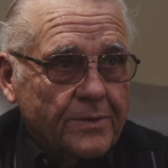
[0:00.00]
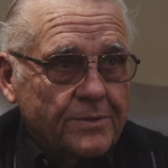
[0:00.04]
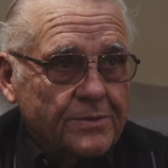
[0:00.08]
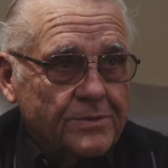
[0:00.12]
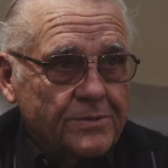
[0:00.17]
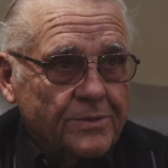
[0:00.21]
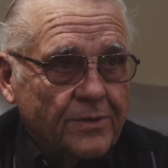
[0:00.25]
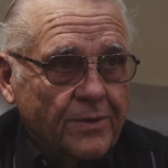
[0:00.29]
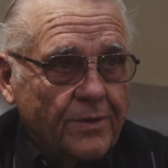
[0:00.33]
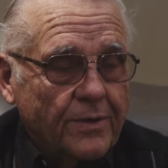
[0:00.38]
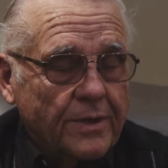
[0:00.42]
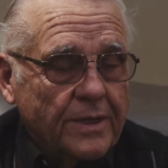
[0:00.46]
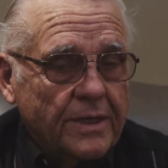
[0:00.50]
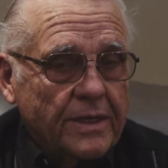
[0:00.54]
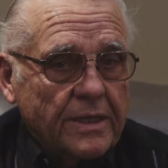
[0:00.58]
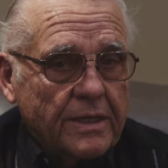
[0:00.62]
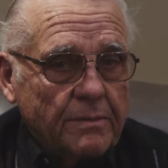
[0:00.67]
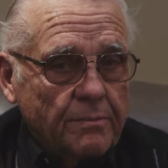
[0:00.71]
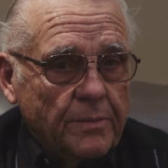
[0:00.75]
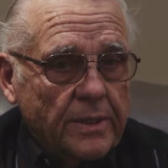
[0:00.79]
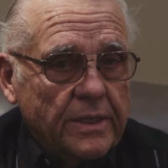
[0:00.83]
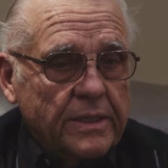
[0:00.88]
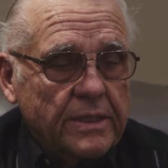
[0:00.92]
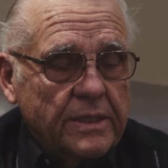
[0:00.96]
So,
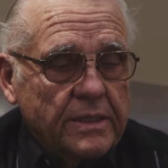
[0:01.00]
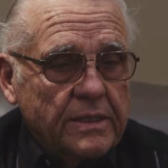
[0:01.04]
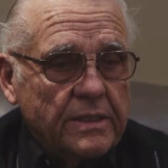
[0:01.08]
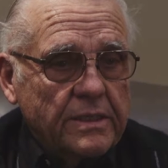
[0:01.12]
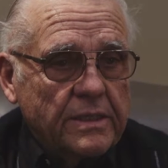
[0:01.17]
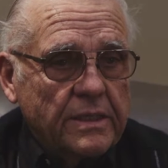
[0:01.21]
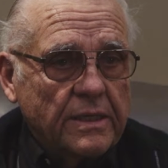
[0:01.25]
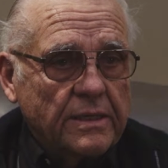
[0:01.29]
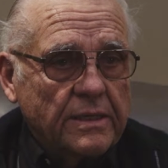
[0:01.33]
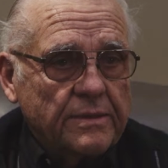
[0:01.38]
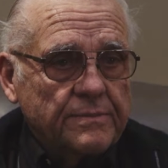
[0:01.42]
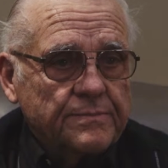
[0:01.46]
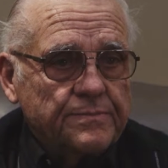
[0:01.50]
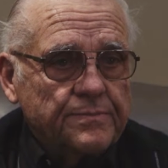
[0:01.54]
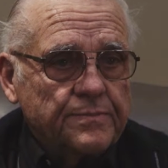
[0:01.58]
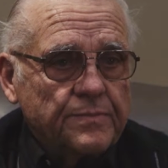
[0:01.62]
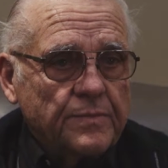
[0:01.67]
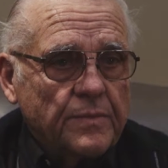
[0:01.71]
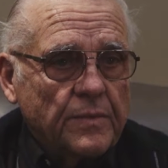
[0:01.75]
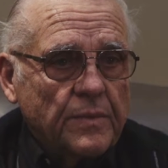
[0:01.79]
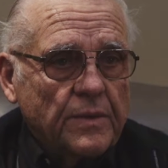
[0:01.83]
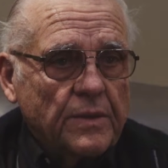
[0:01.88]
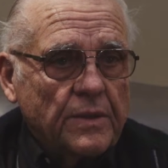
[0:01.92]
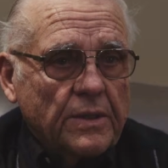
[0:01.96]
but
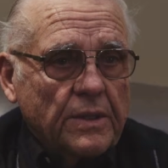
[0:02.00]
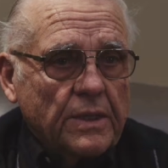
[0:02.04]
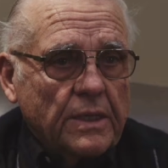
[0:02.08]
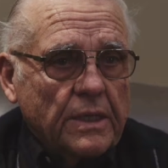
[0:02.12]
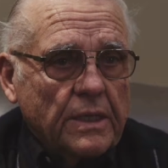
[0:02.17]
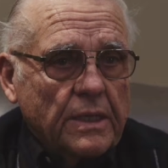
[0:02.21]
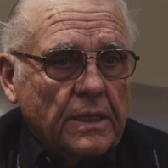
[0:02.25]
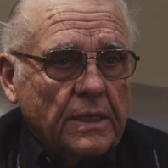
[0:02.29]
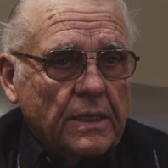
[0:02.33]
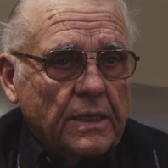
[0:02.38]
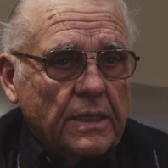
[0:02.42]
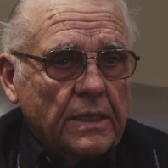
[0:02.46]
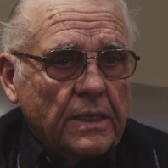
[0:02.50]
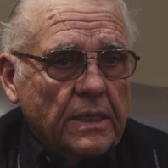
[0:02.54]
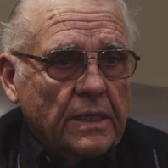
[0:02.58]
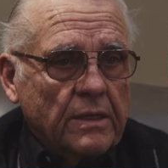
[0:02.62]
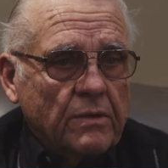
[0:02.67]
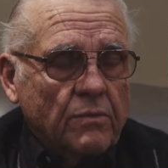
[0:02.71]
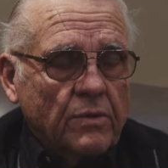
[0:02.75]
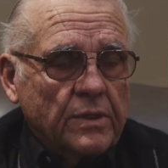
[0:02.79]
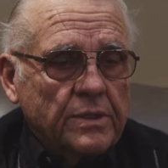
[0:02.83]
and